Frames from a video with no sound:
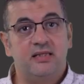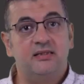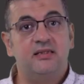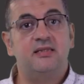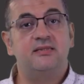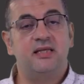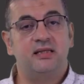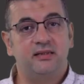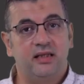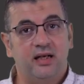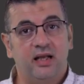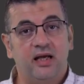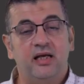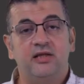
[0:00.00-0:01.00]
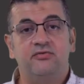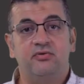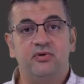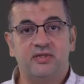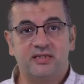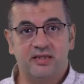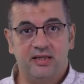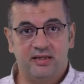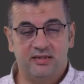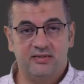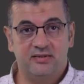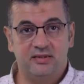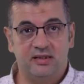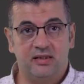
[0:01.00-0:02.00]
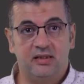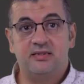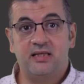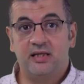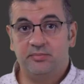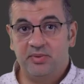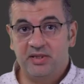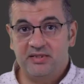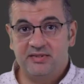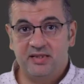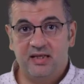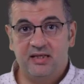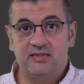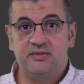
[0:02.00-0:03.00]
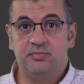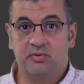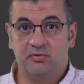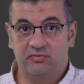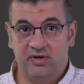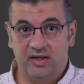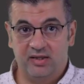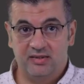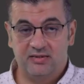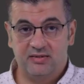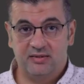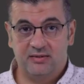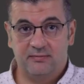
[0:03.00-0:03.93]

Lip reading: That is the delightful scarcity that bit sales provides.